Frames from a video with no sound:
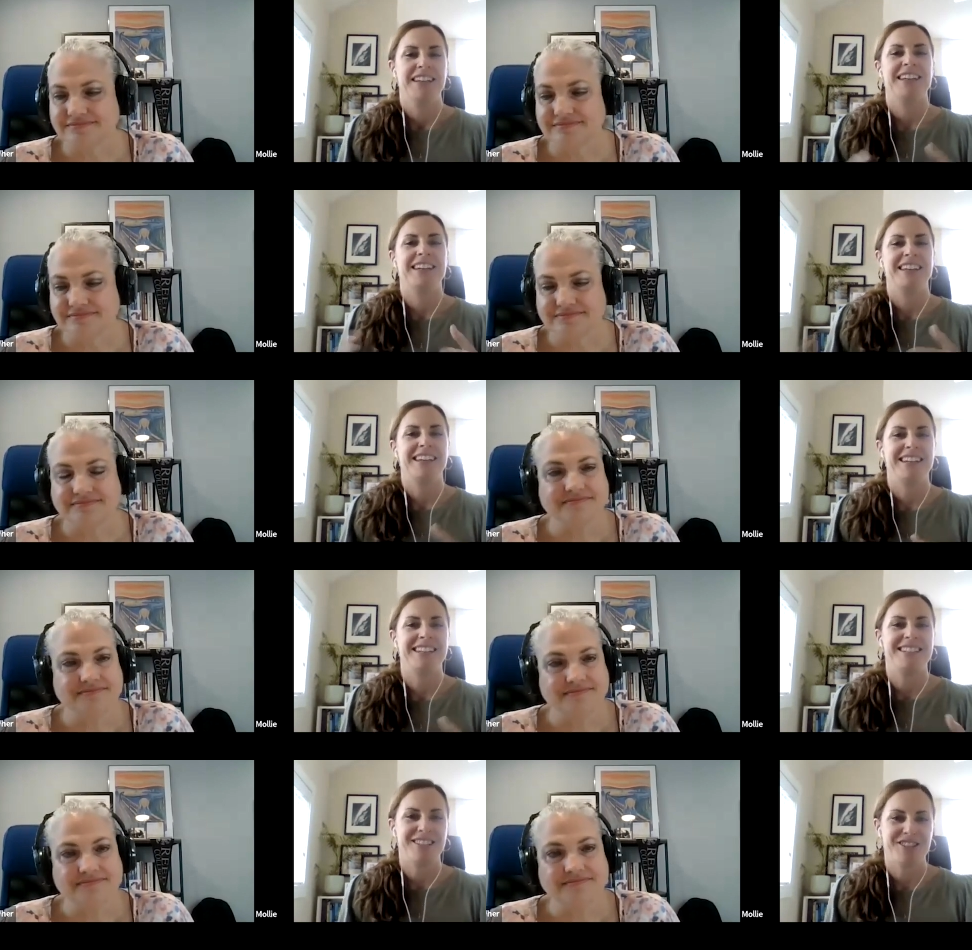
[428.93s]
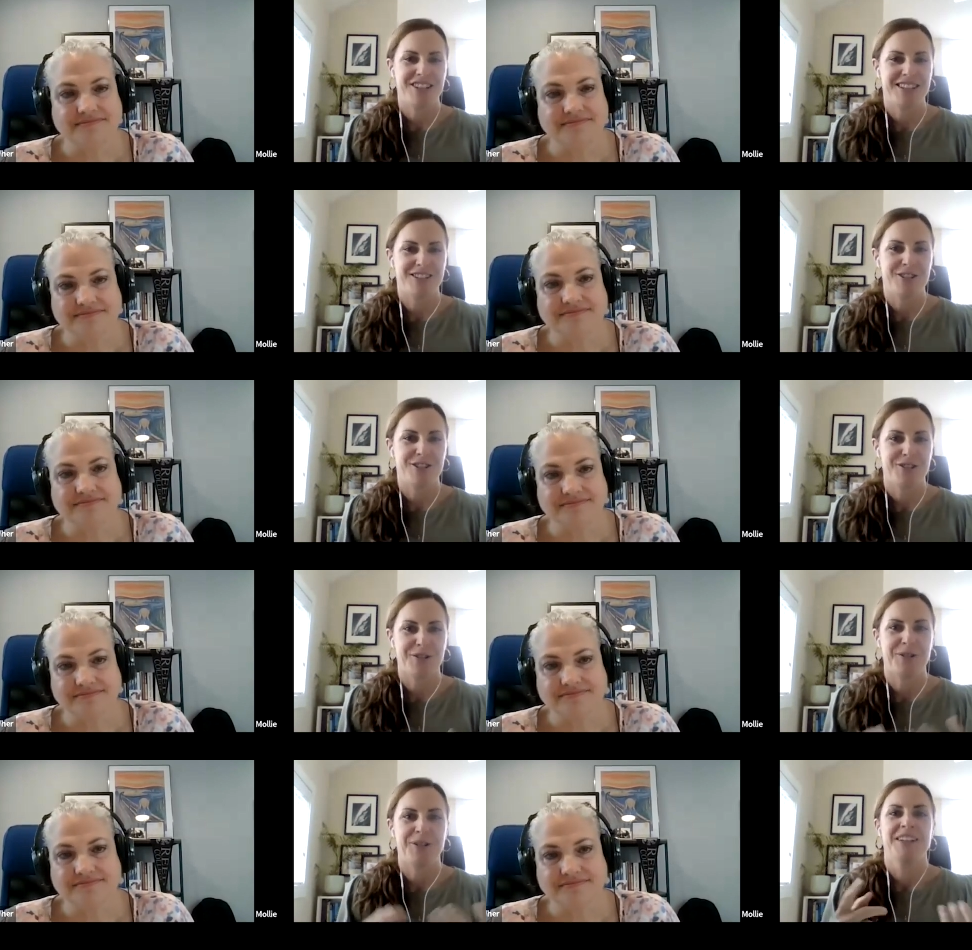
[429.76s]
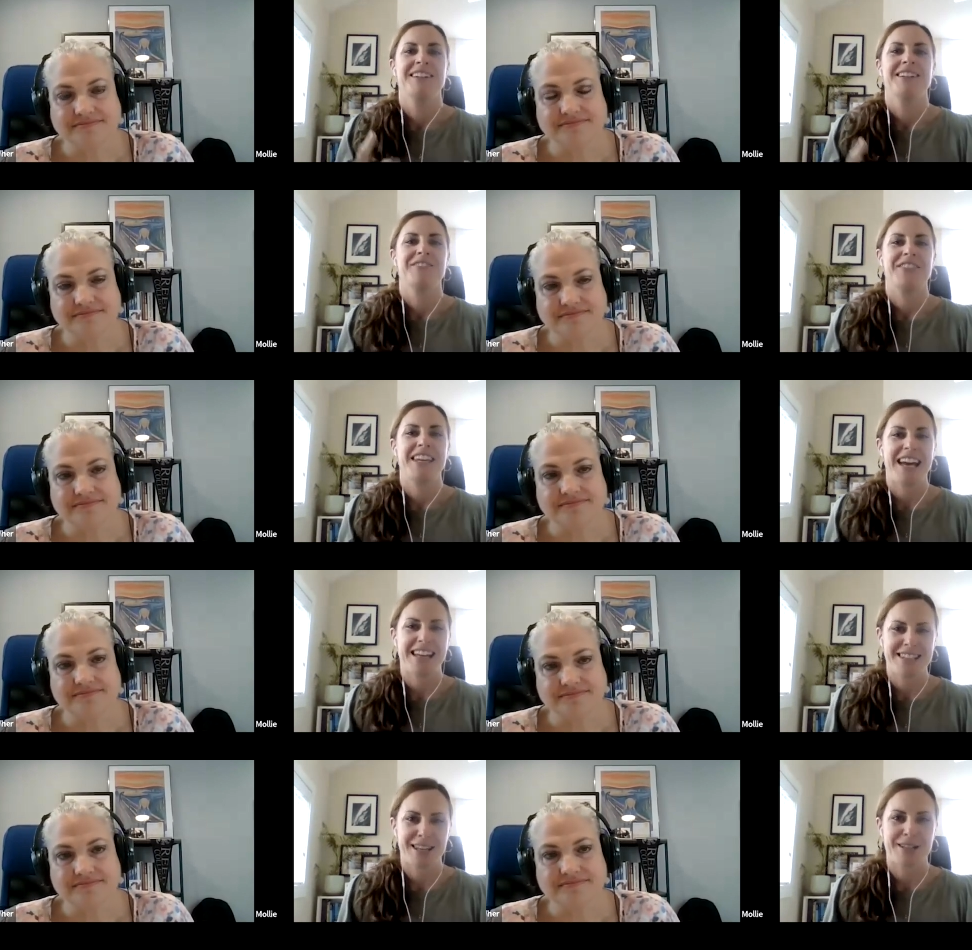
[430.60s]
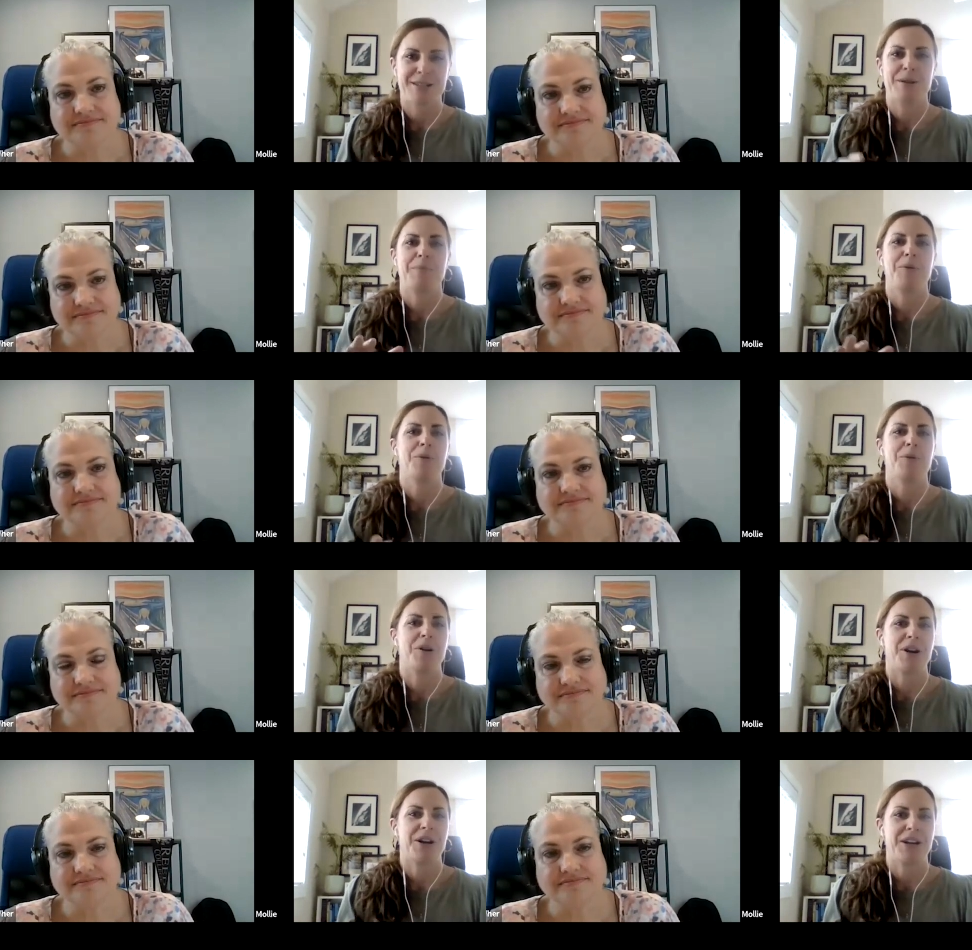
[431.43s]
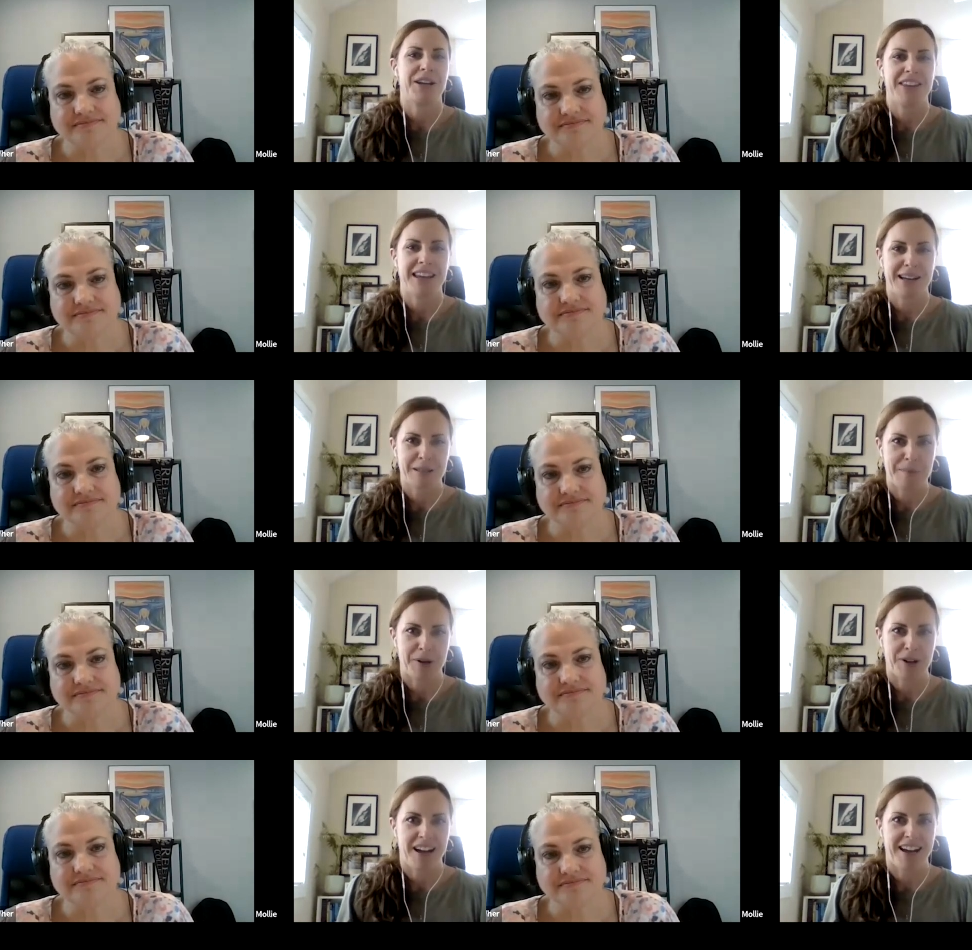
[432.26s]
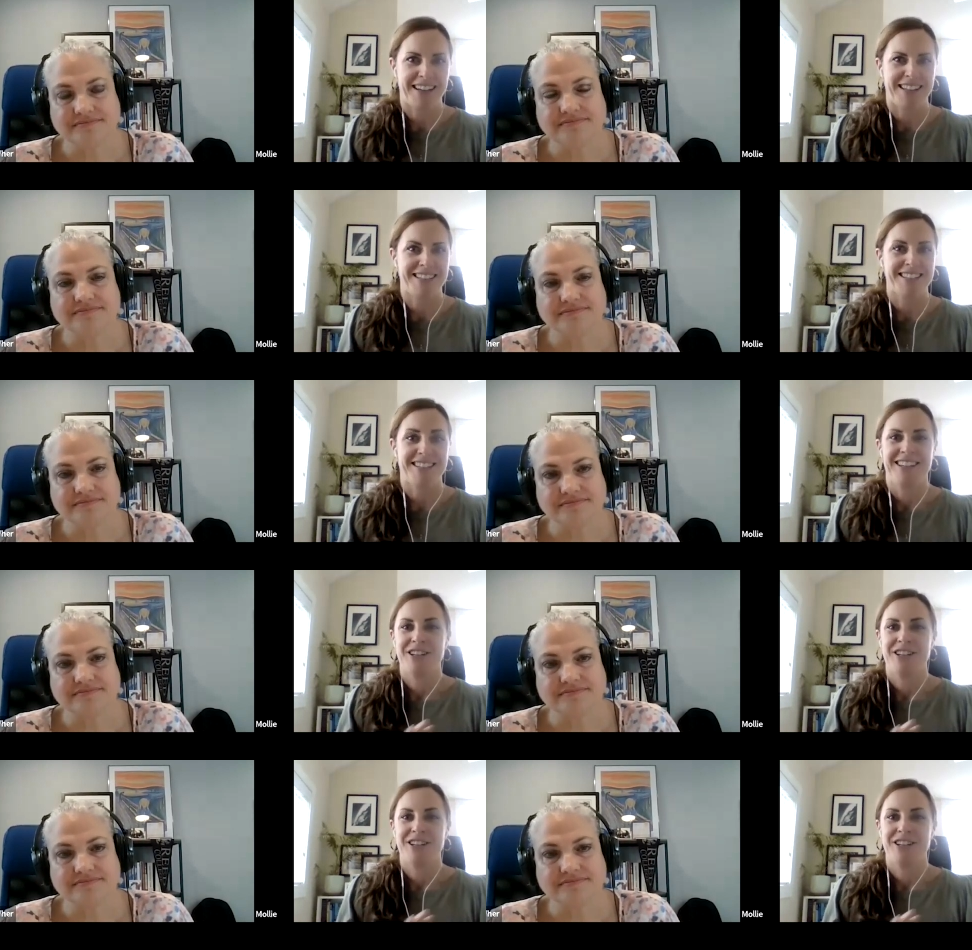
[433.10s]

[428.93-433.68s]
Speaker 1: And in addition to the essay support and the expert guidance,